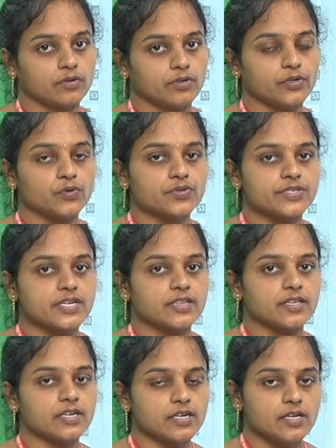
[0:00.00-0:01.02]
used
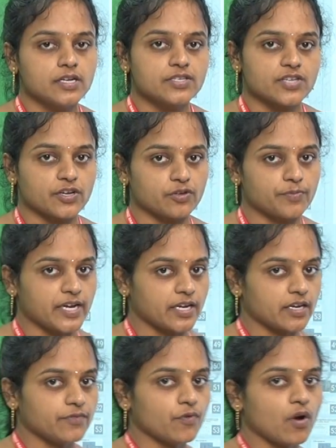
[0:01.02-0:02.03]
in that circuit
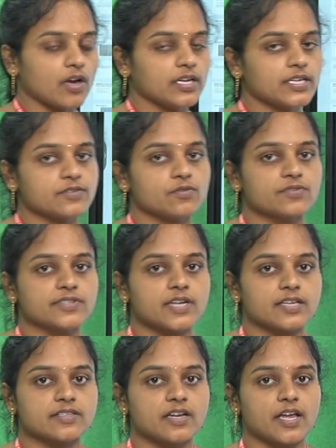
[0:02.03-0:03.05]
breaker. If oil is used
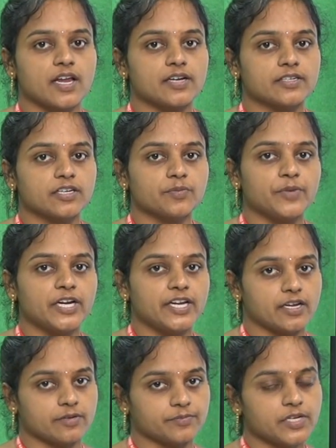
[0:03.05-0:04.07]
as the dielectric
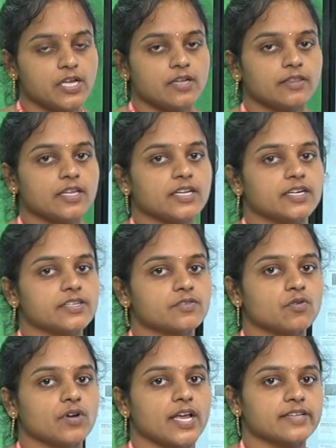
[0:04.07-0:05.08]
medium, then that is
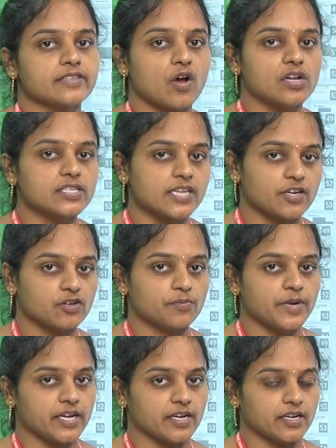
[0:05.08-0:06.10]
known as the oil circuit
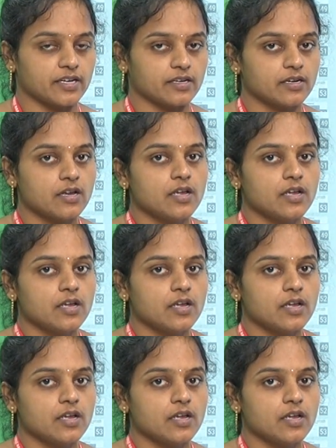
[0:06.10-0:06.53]
breaker.